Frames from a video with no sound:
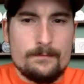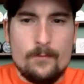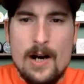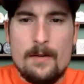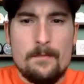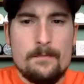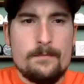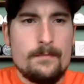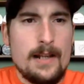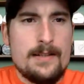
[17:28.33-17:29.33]
Well,
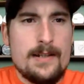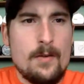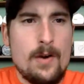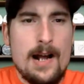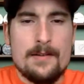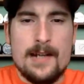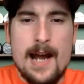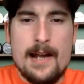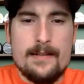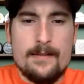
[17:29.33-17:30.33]
let's see what else,
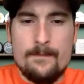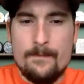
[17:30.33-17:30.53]
guys.